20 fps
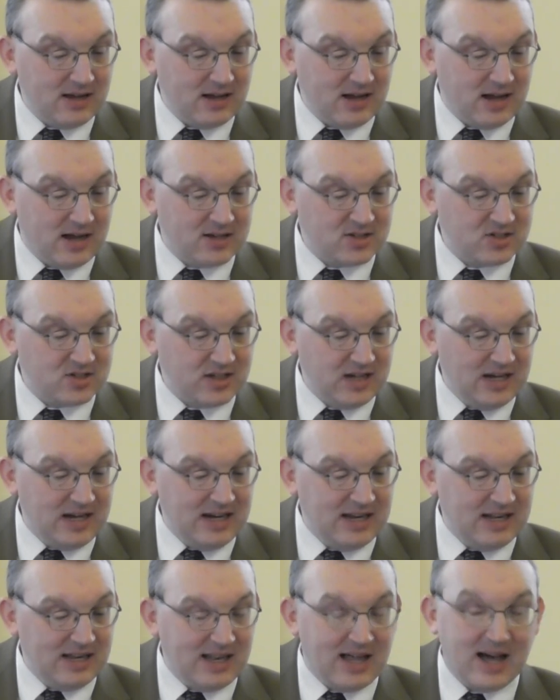as
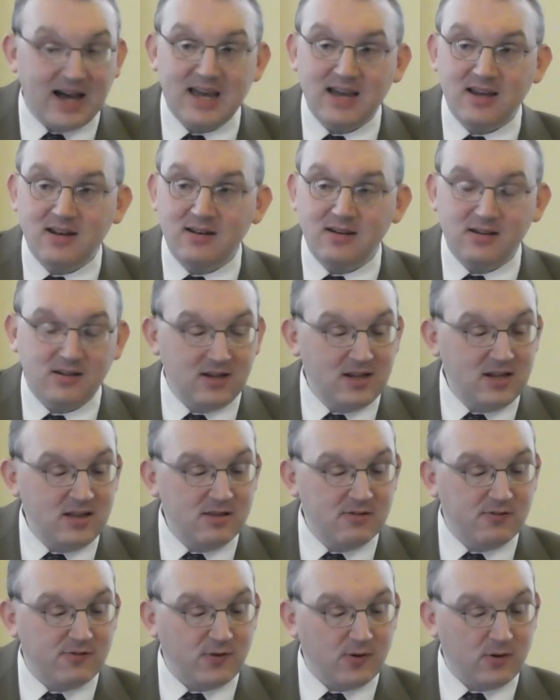a lion in
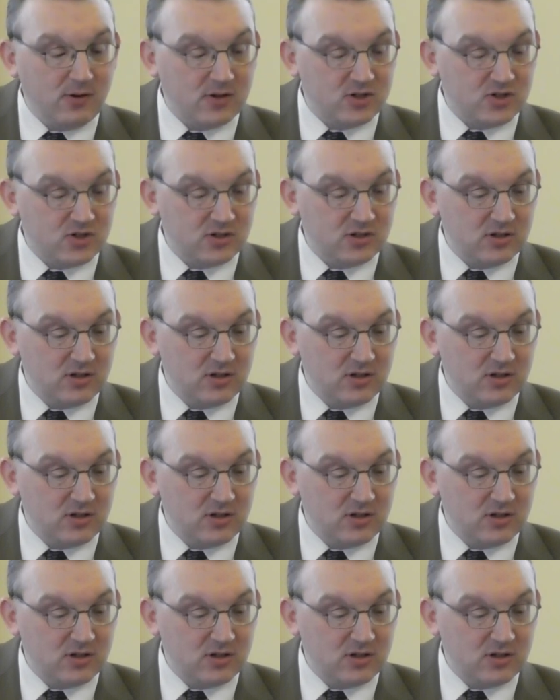the forest.